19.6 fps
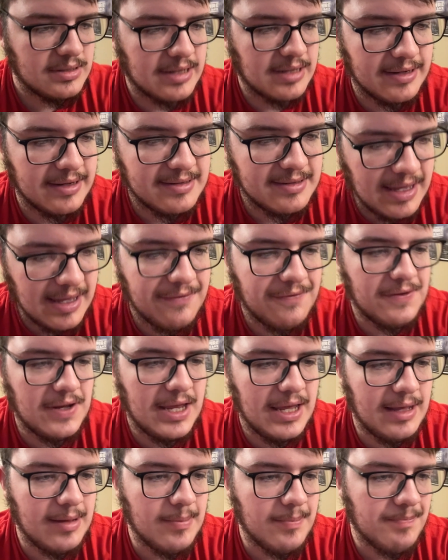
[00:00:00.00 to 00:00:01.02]
got a
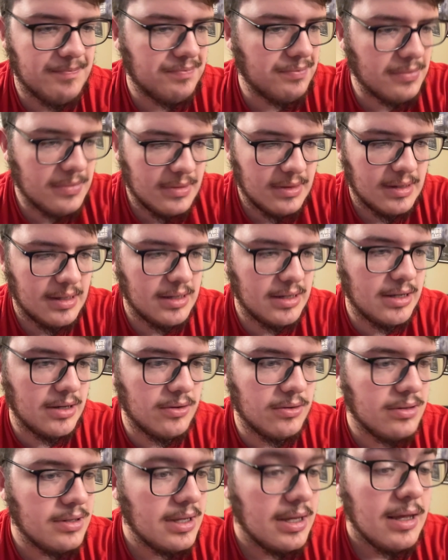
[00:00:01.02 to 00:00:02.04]
safety,
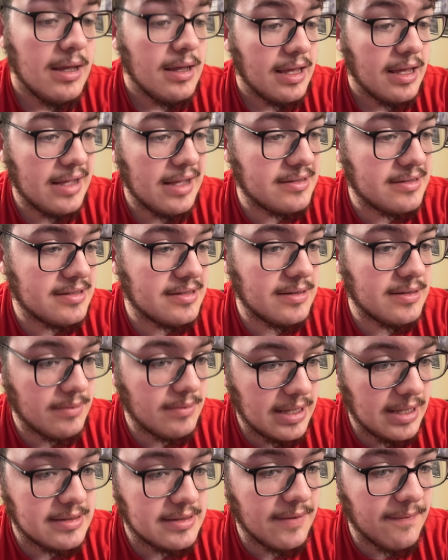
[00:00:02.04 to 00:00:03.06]

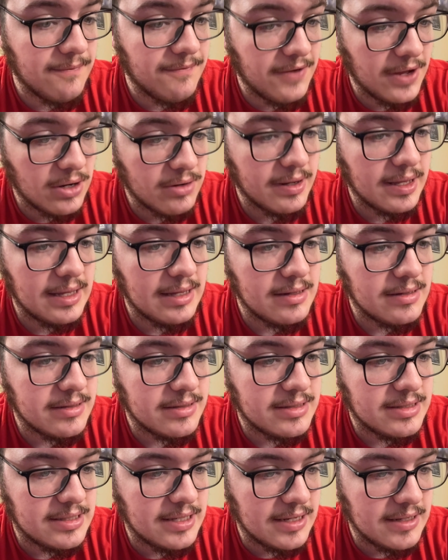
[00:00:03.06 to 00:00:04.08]
it's a very
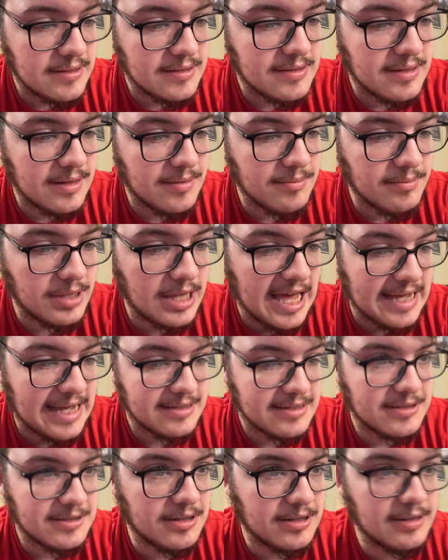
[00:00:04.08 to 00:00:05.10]
decent
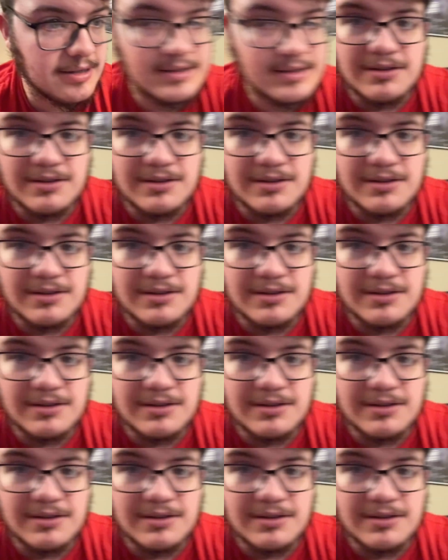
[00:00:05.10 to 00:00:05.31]
blaster. It's